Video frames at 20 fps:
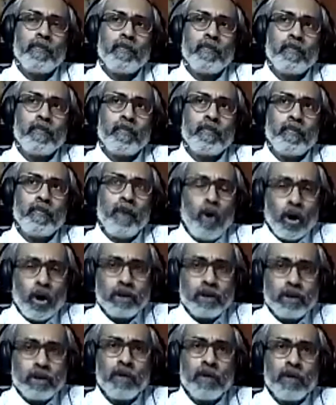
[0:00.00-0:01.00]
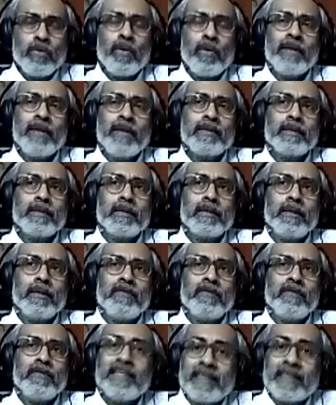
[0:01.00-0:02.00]
lockdown was uh, very
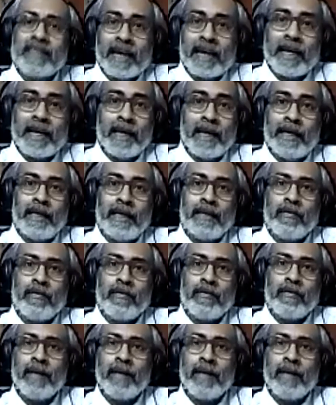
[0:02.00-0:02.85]
sudden right